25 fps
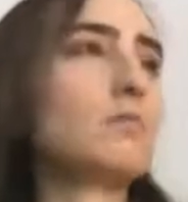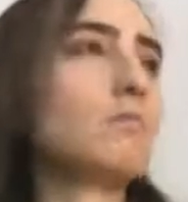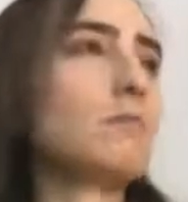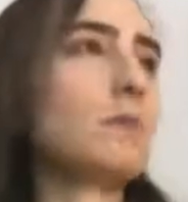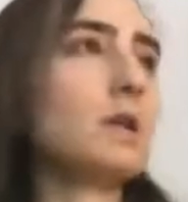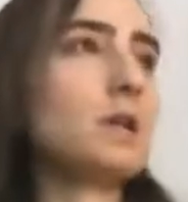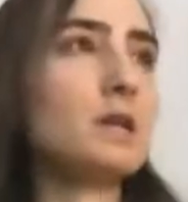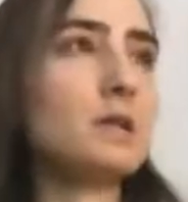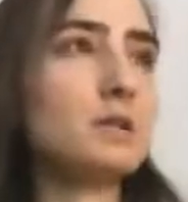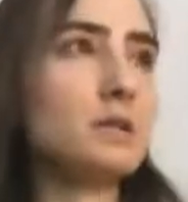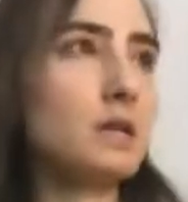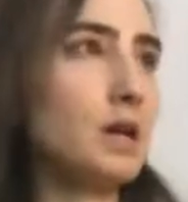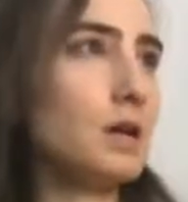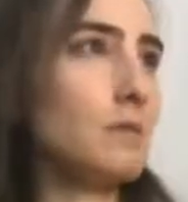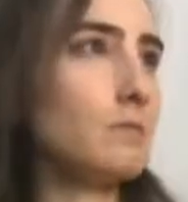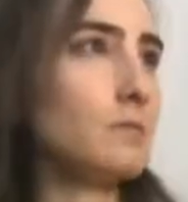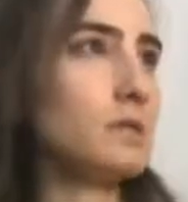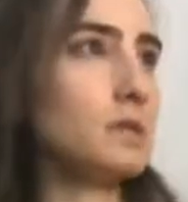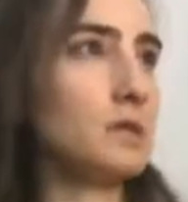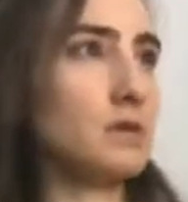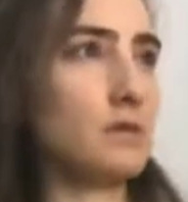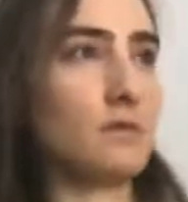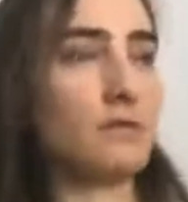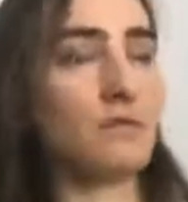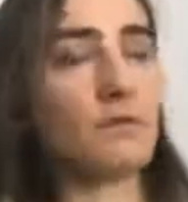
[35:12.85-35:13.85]
Many
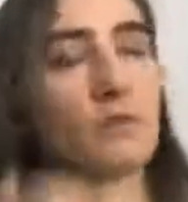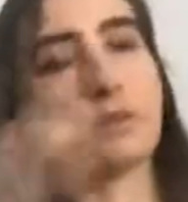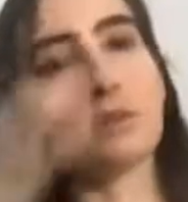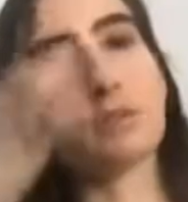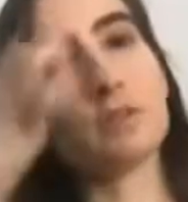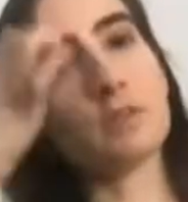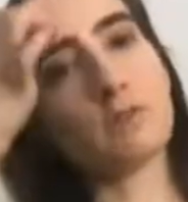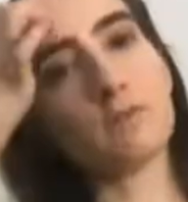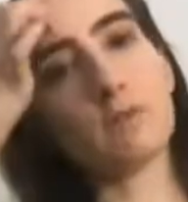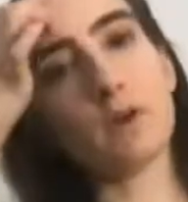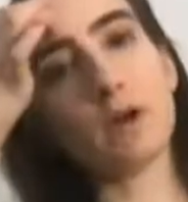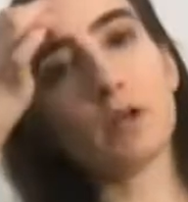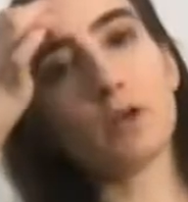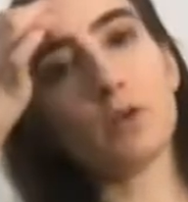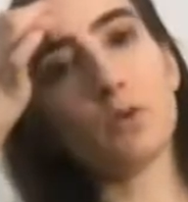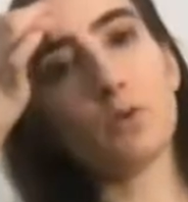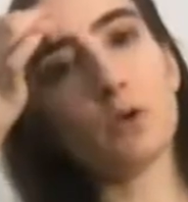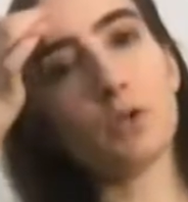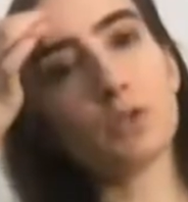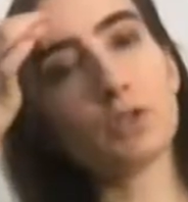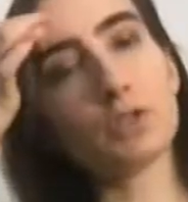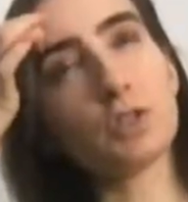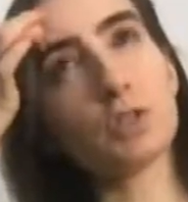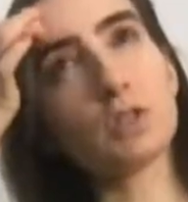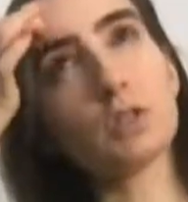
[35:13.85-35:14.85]
times in a first
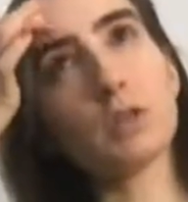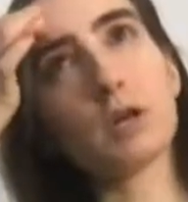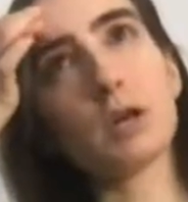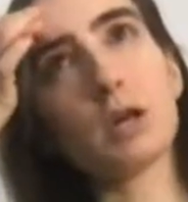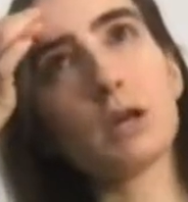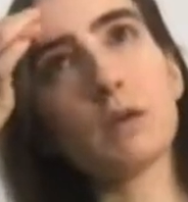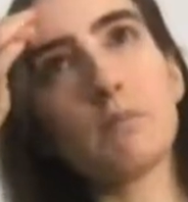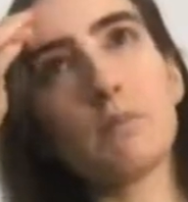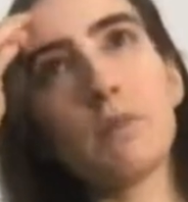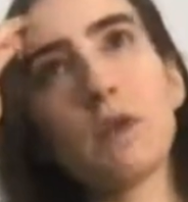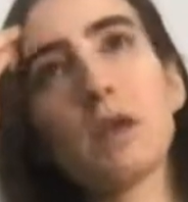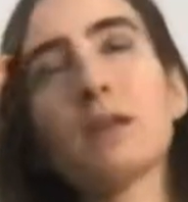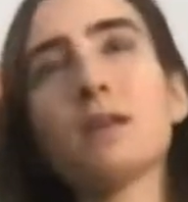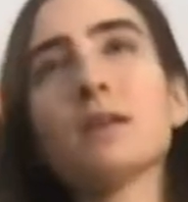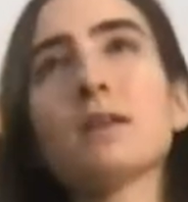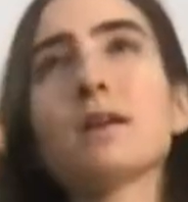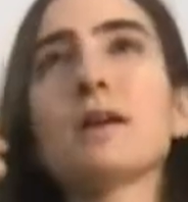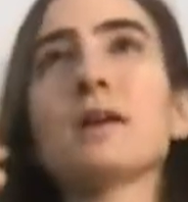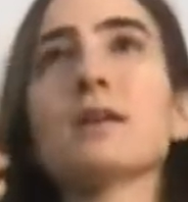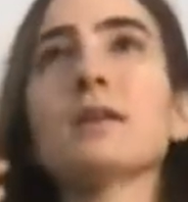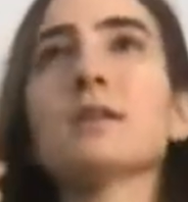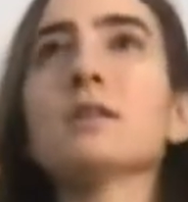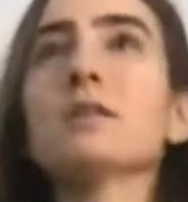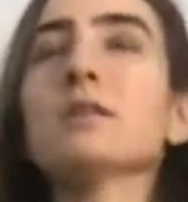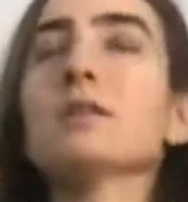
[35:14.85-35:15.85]
evaluation, I may
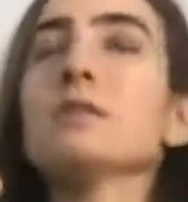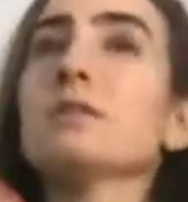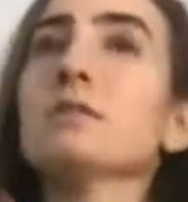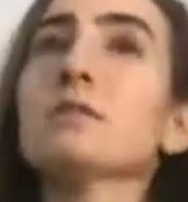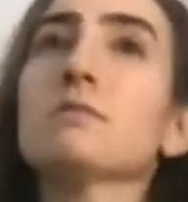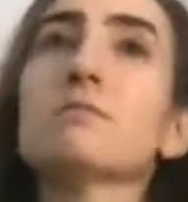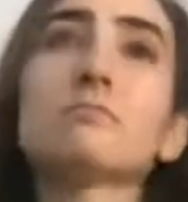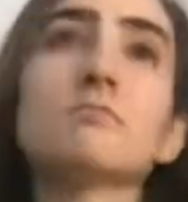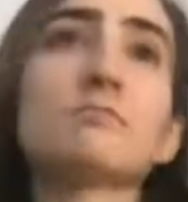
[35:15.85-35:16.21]
not